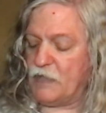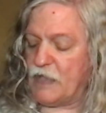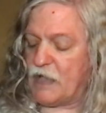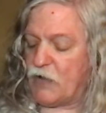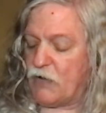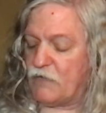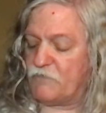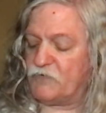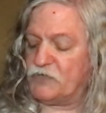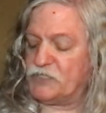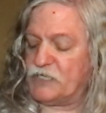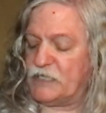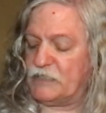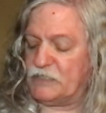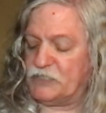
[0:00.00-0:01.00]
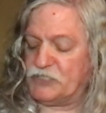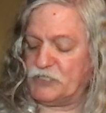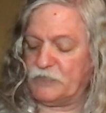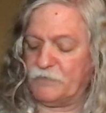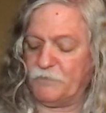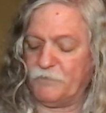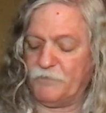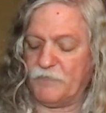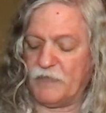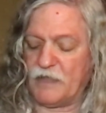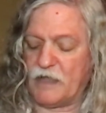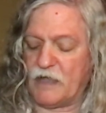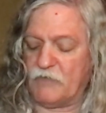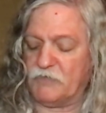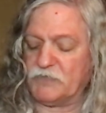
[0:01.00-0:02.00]
however challenging.
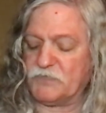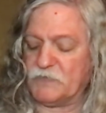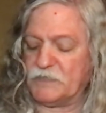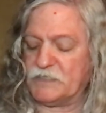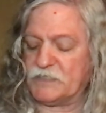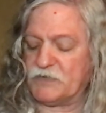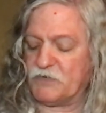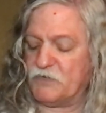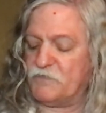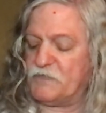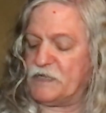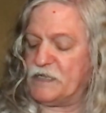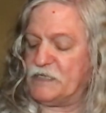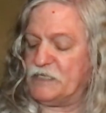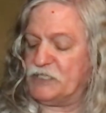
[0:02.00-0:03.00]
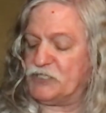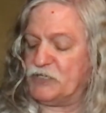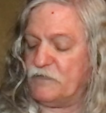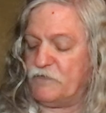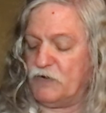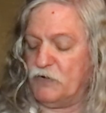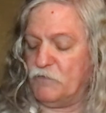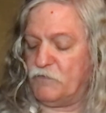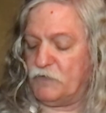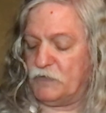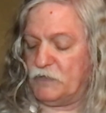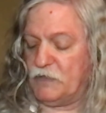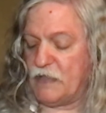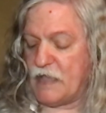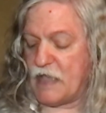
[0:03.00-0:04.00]
I was once served a dish of
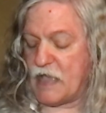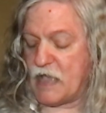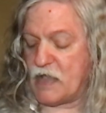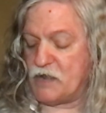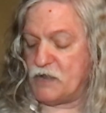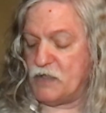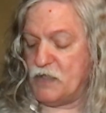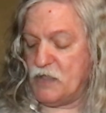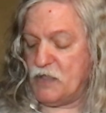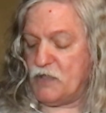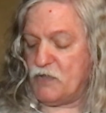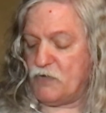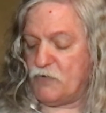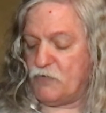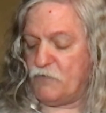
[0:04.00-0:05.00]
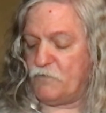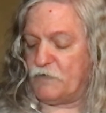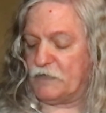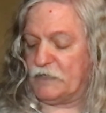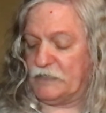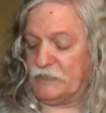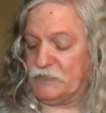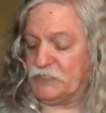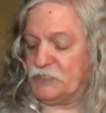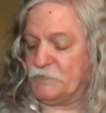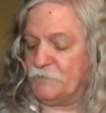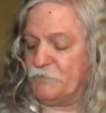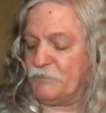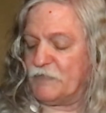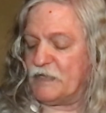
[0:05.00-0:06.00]
offal and offacuts
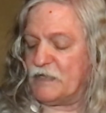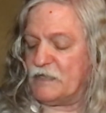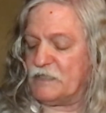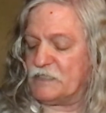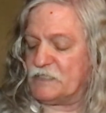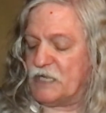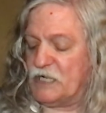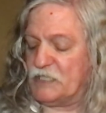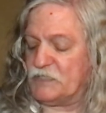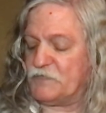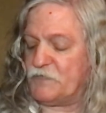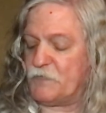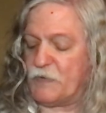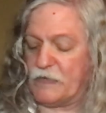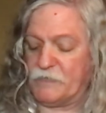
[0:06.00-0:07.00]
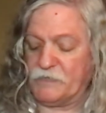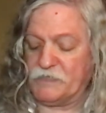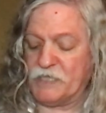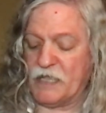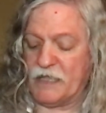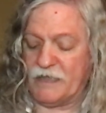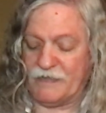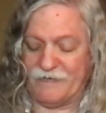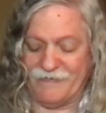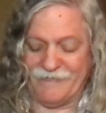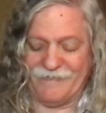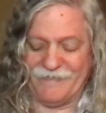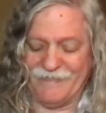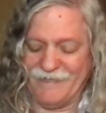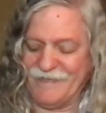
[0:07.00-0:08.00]
the size of a baby's head.
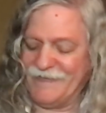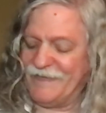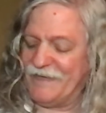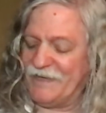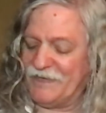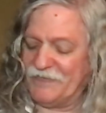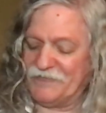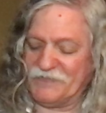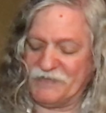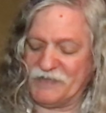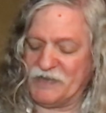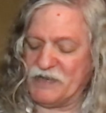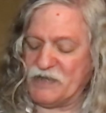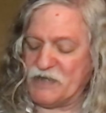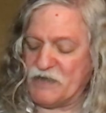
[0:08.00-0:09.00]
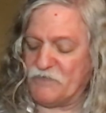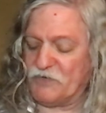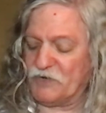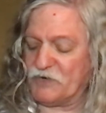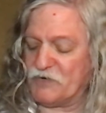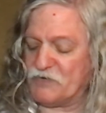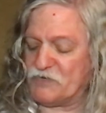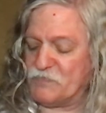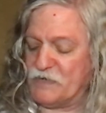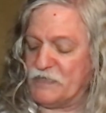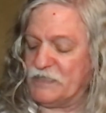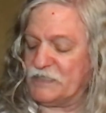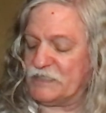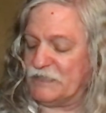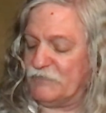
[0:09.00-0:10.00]
It had never occurred to me
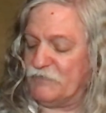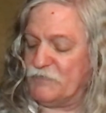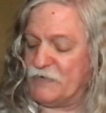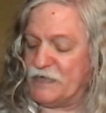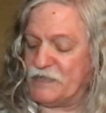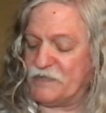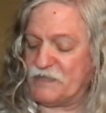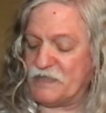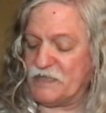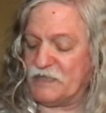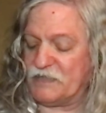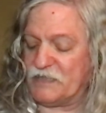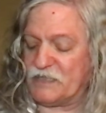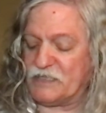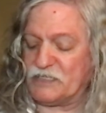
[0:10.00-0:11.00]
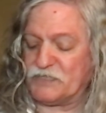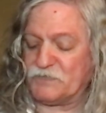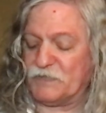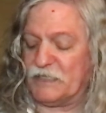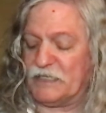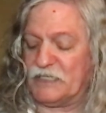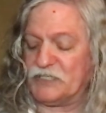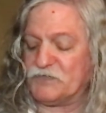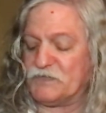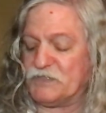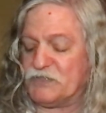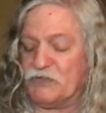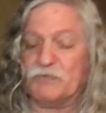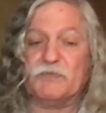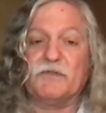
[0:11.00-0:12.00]
that someone might think that this melange was
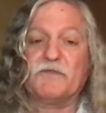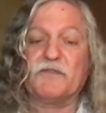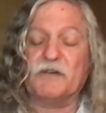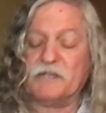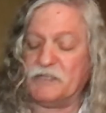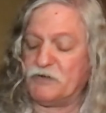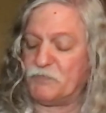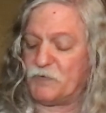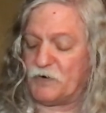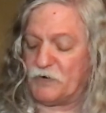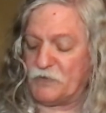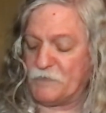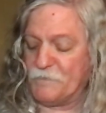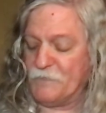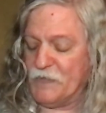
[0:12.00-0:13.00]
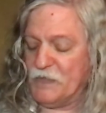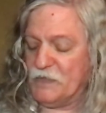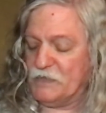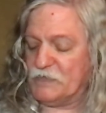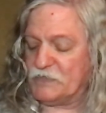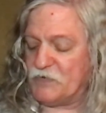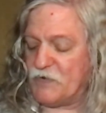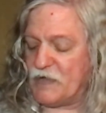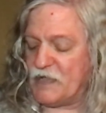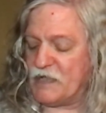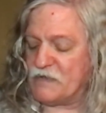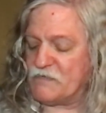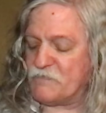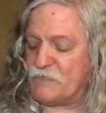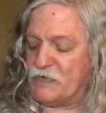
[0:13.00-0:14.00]
suitable for a dinner party, so I
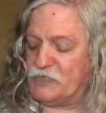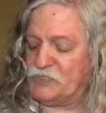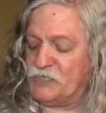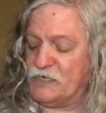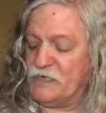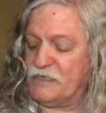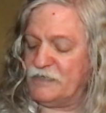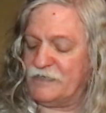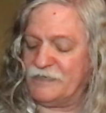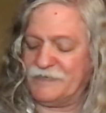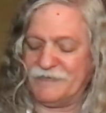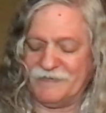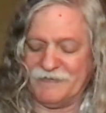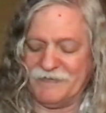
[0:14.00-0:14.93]
hadn't mentioned it